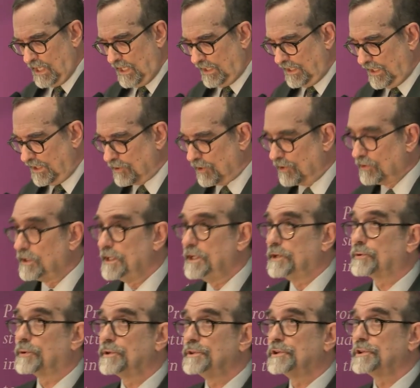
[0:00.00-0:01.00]
In early
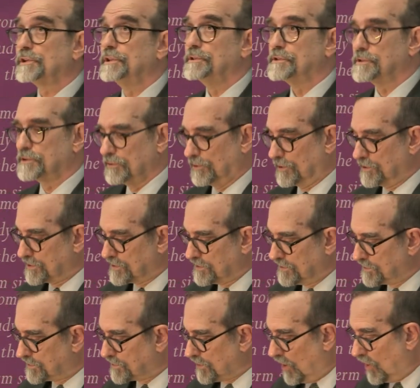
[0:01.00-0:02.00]
Christian
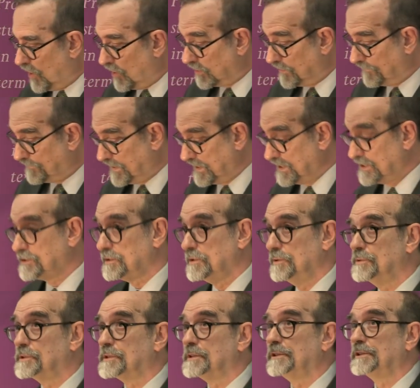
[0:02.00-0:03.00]
sources, all of these
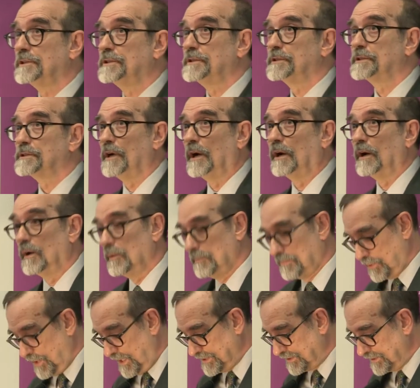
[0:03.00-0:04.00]
usages are
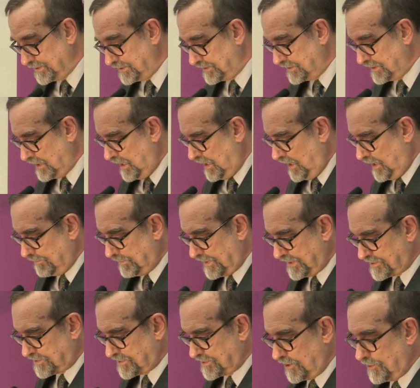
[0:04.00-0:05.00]
present,
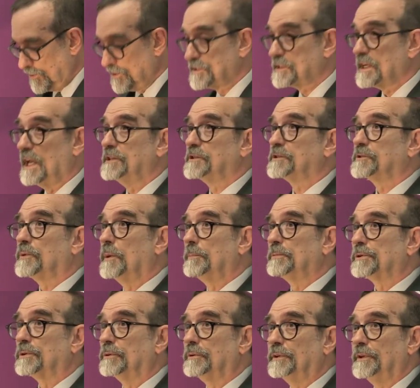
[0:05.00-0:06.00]
but so is a
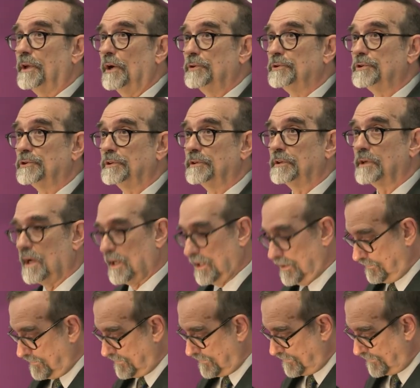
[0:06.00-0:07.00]
scriptural notion
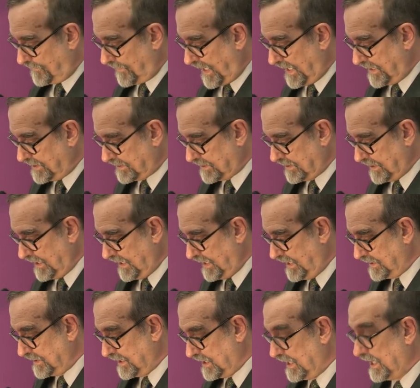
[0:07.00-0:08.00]
of faith
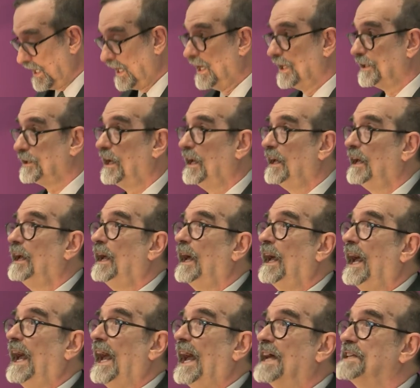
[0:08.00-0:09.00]
in God
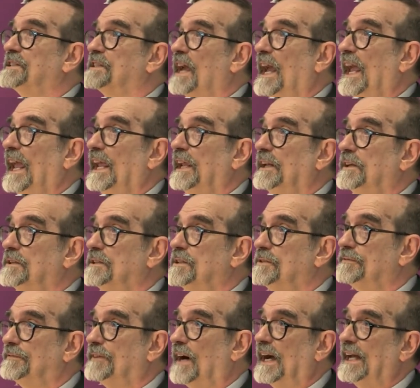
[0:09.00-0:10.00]
as a
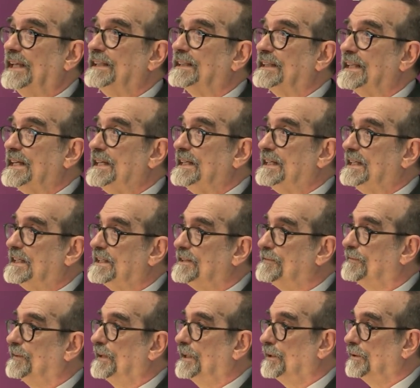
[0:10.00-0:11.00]
divinely
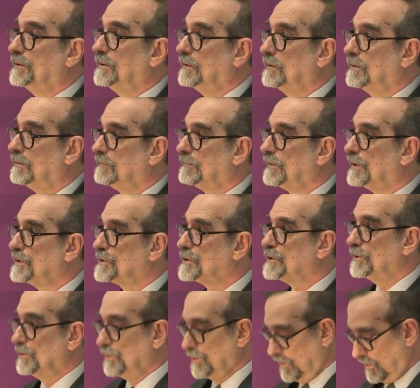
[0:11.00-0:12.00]
given
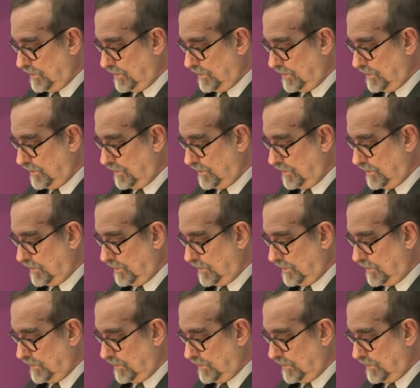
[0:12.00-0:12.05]
virtue.